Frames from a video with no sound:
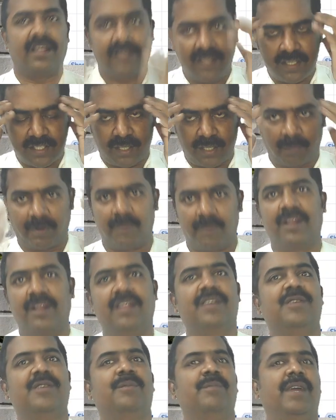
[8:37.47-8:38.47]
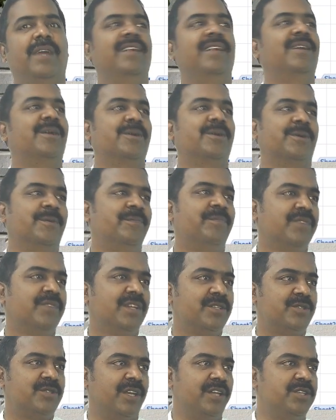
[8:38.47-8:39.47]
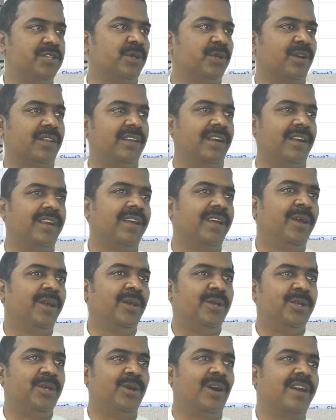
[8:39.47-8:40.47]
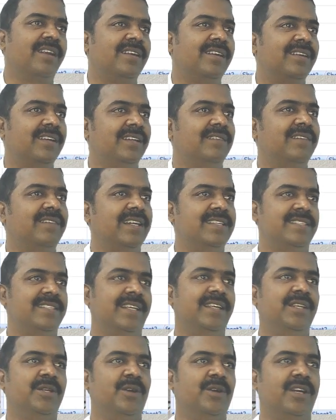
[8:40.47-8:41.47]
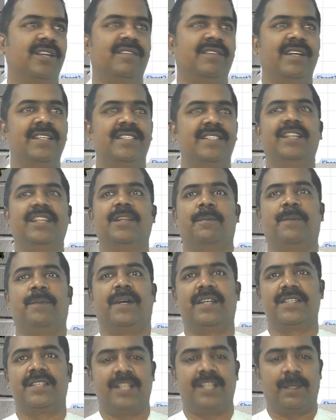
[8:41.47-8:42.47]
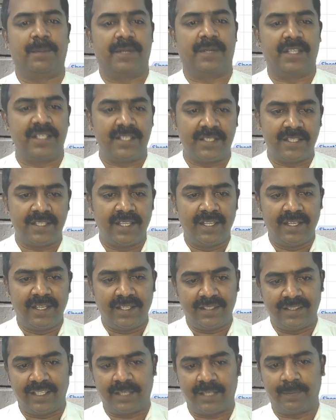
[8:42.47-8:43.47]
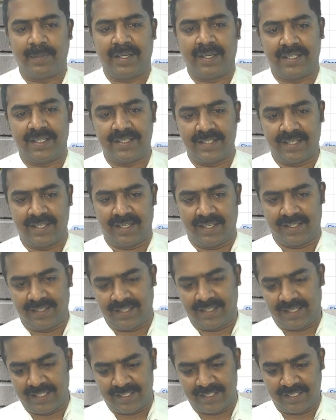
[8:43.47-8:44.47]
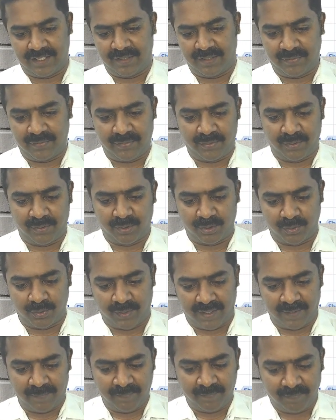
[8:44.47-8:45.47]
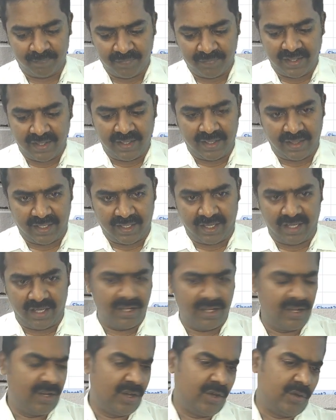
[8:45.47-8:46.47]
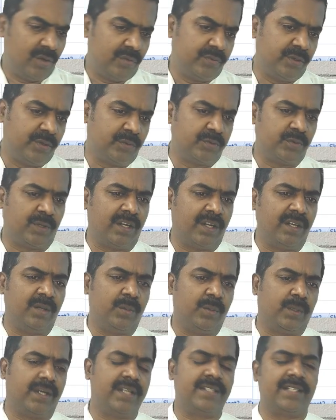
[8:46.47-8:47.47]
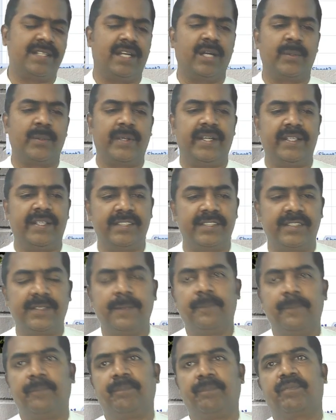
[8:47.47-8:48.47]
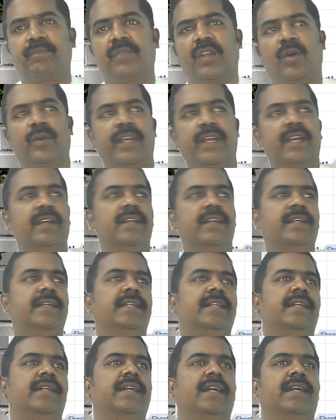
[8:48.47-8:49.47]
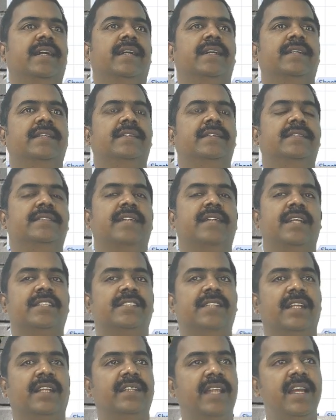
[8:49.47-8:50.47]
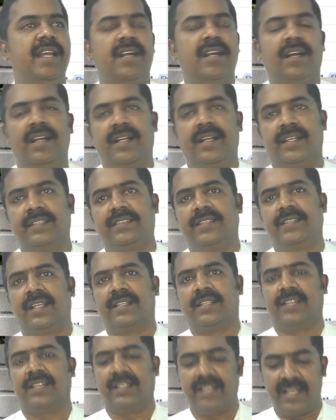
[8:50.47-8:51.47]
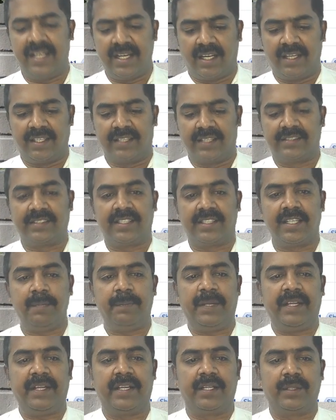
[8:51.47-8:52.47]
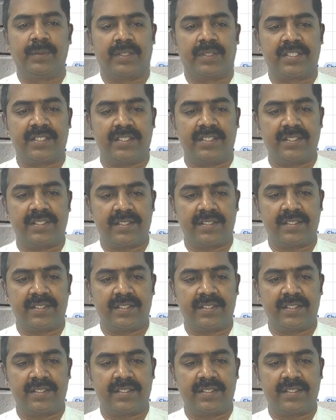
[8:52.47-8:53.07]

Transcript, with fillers: chapter So ensure that you are revising, you are revising the past chapters. That matters a lot. That is the fourth one. Then fifth one, what is required is okay. Uh, there is nothing called as there is nothing called as repeated questions.